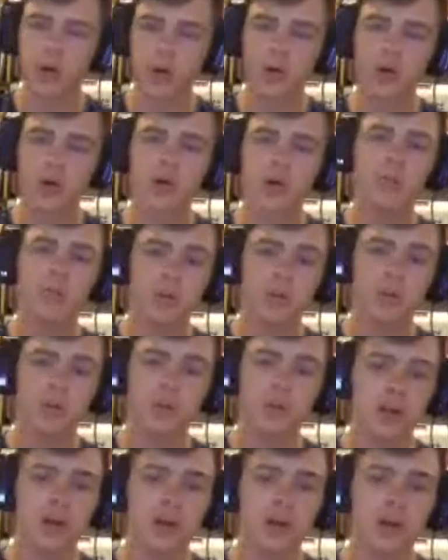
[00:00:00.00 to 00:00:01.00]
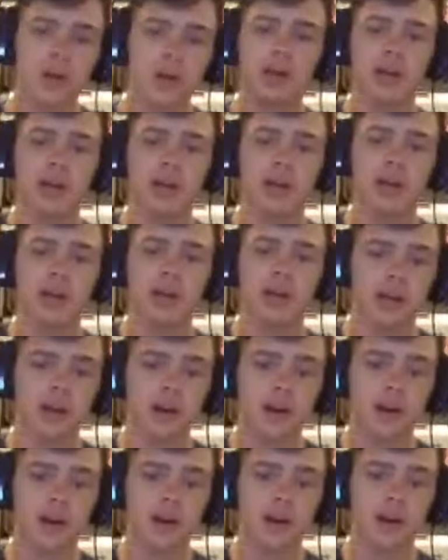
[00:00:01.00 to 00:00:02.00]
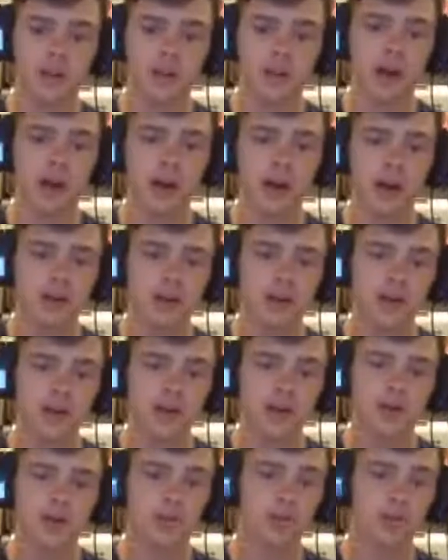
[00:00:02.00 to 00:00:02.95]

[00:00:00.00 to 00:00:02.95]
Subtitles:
or B, get the hell down the mountain